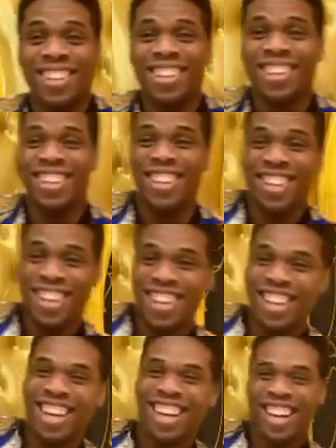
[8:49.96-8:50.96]

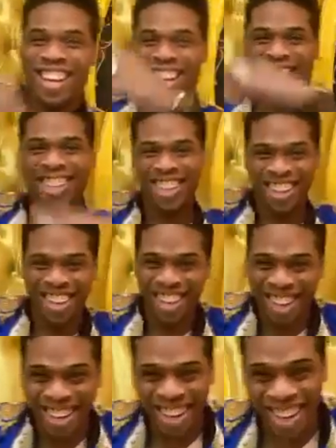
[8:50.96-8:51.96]

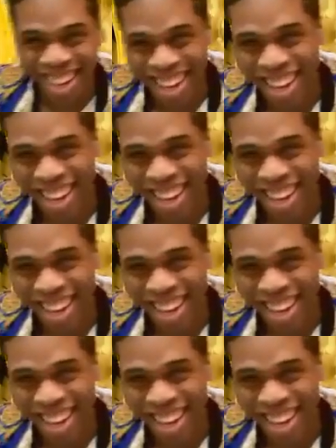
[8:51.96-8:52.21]
No one is speaking in this clip.